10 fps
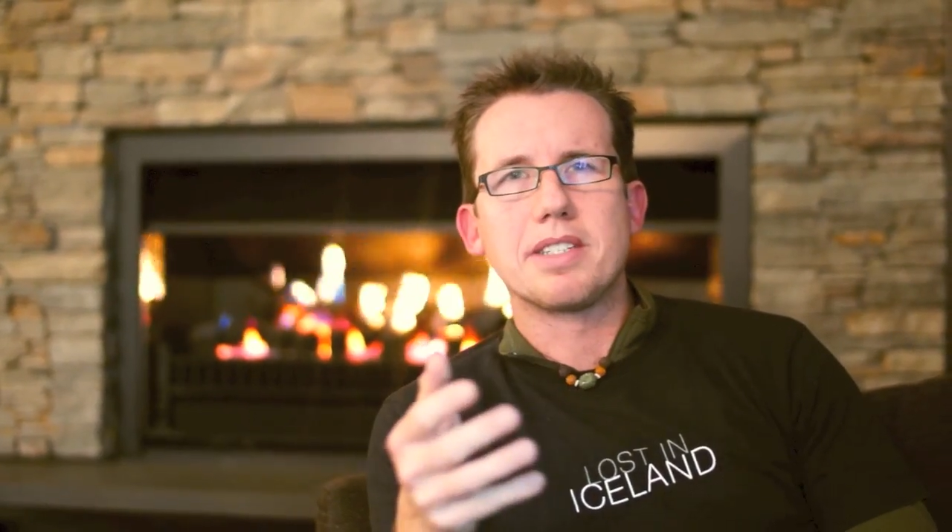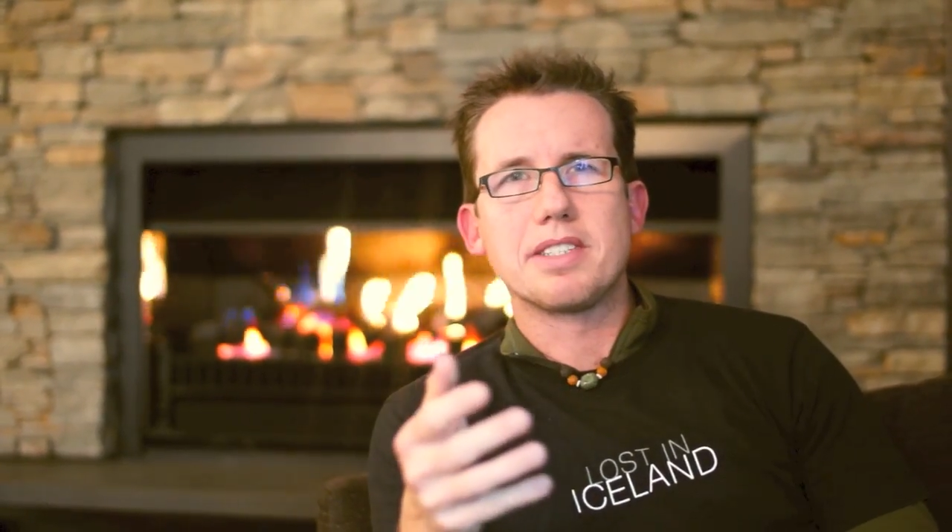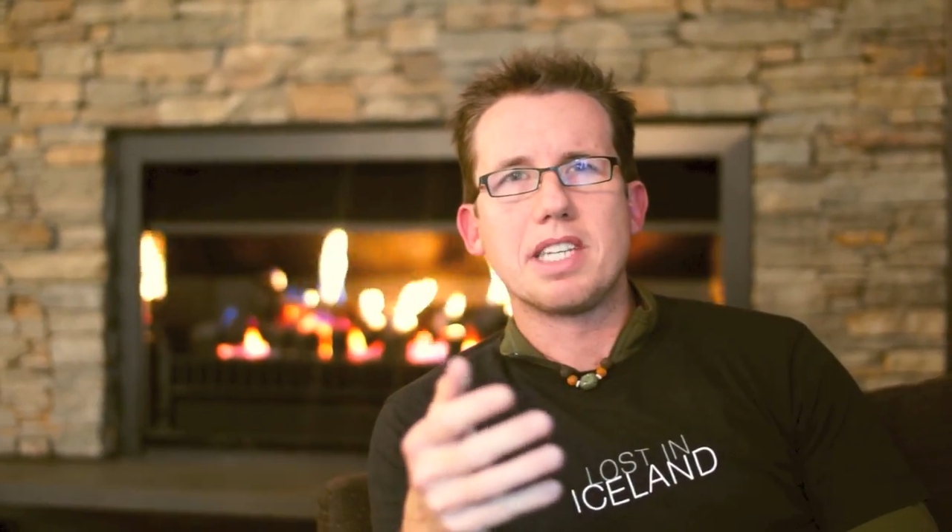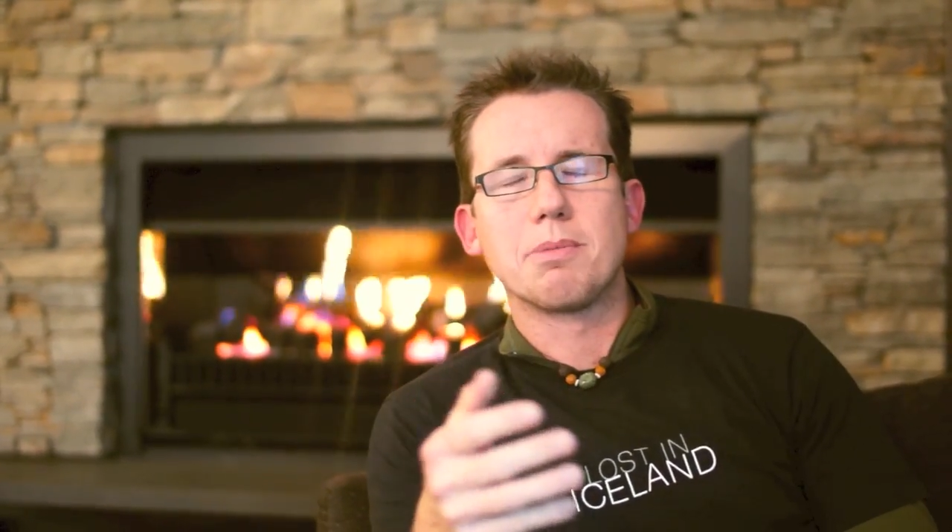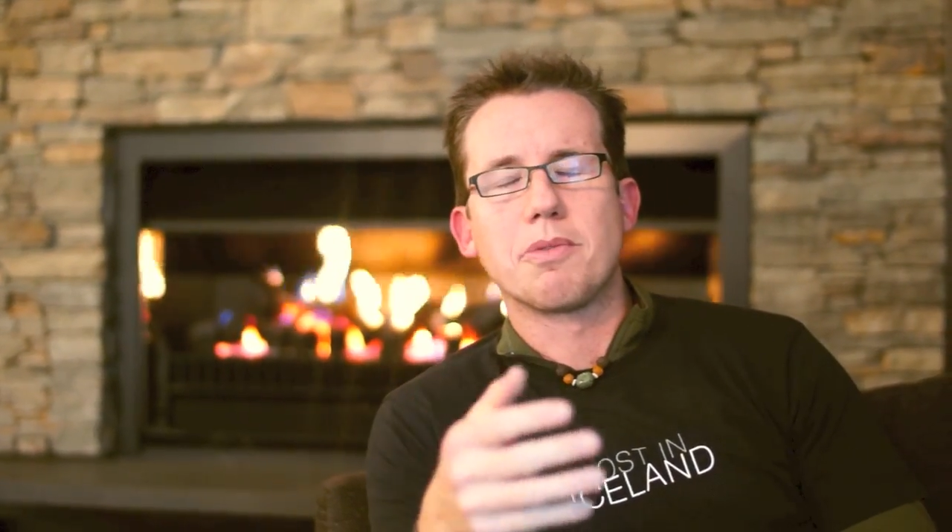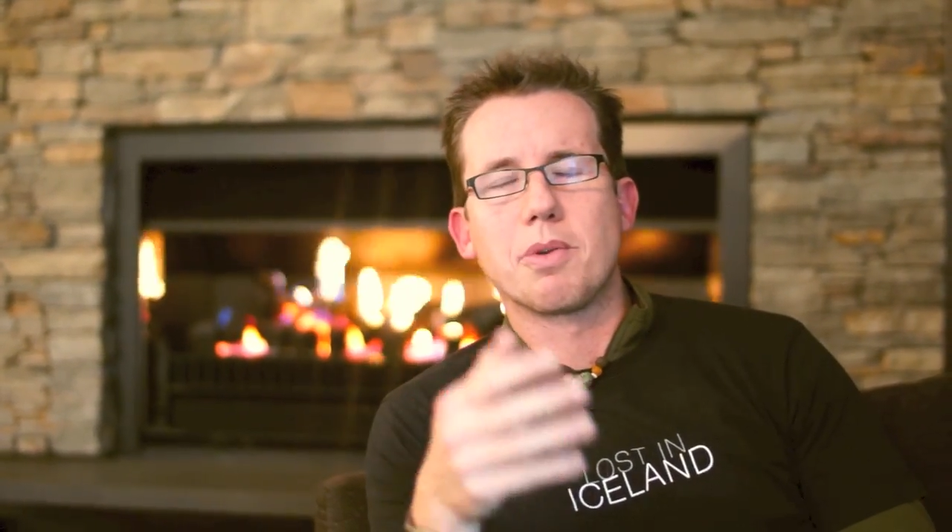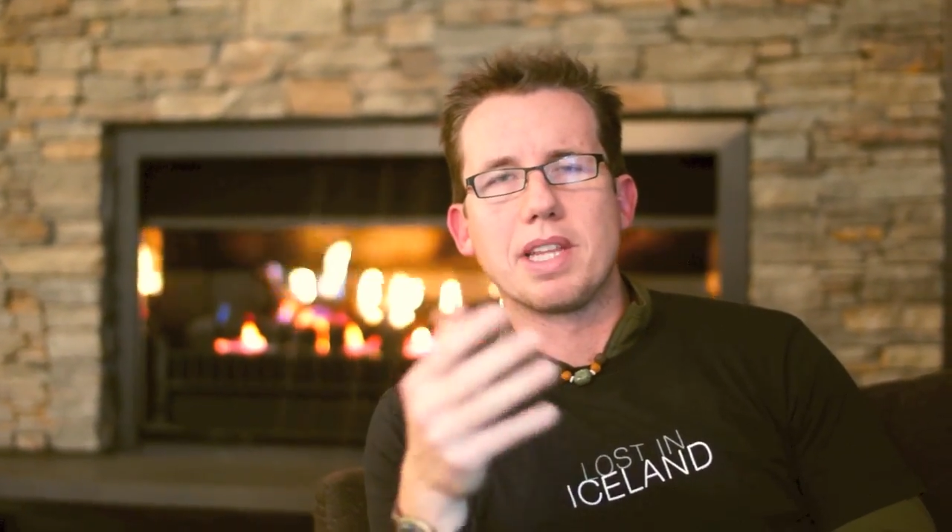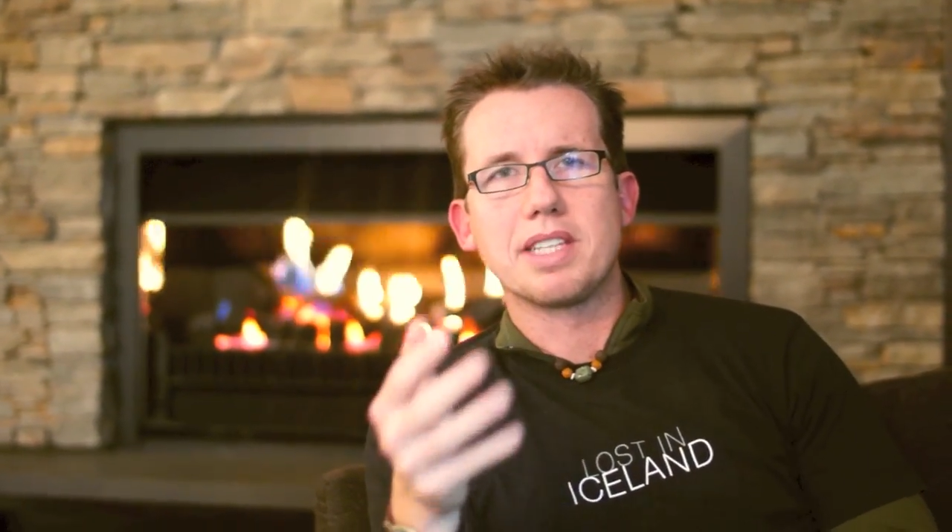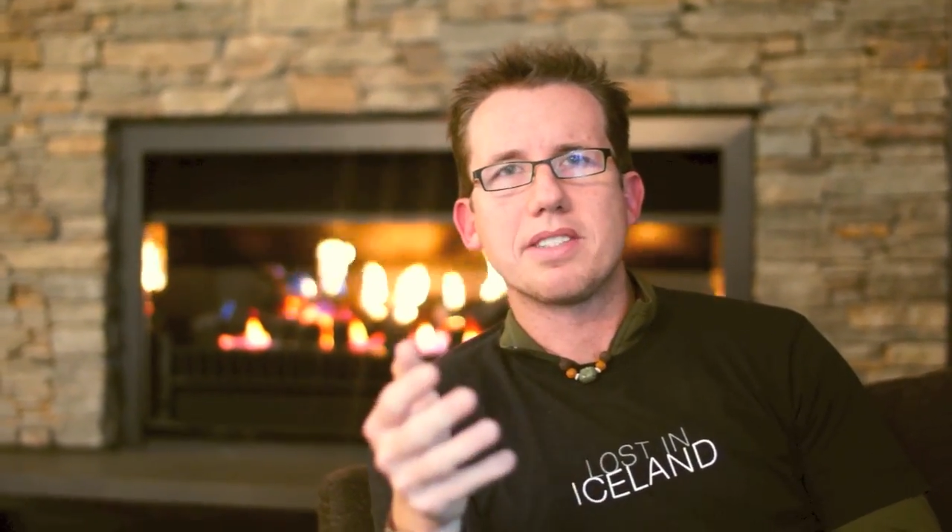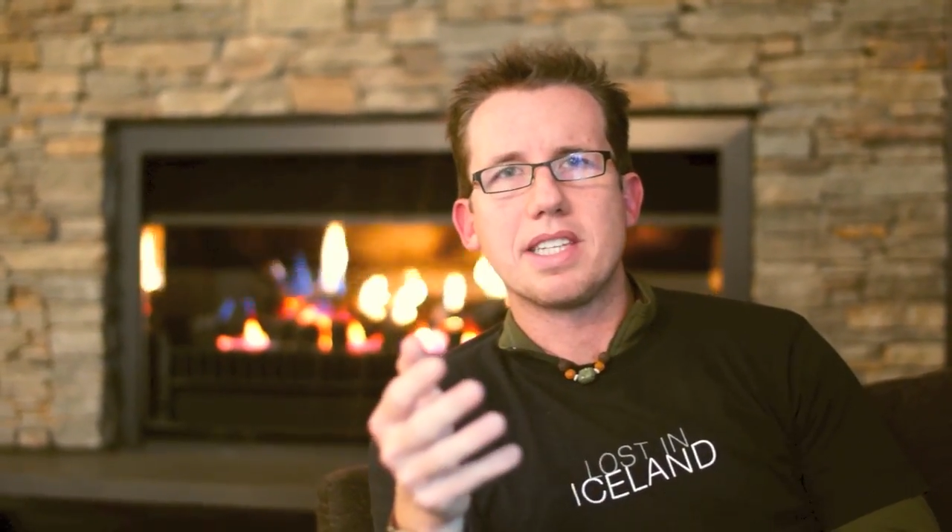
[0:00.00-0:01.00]
to see before
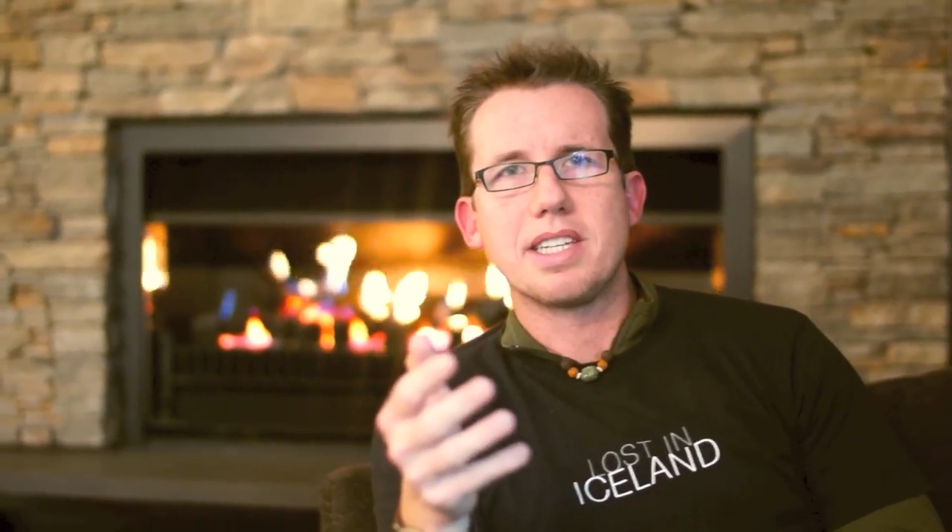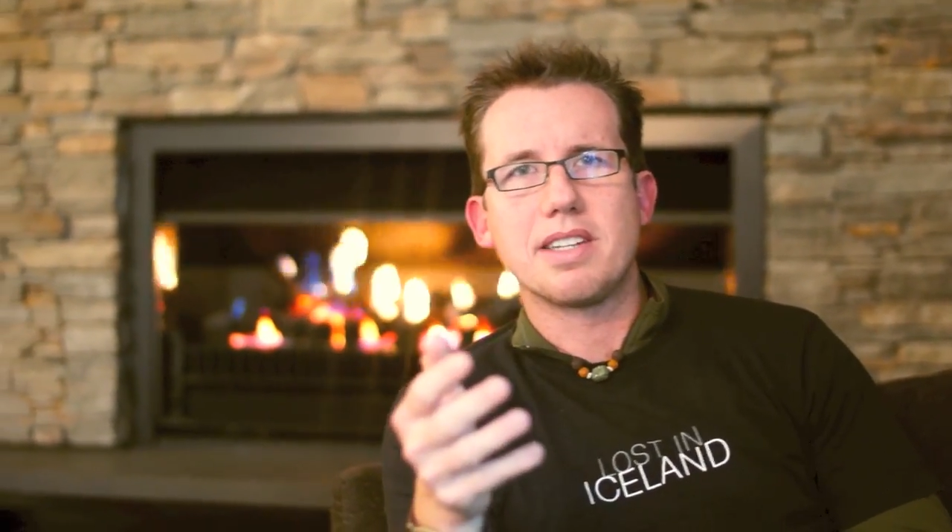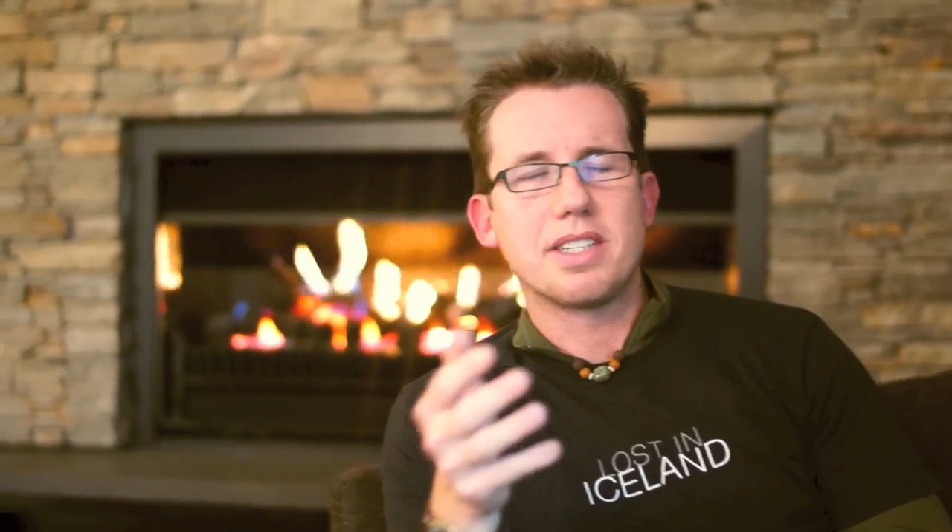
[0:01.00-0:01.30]
they see it.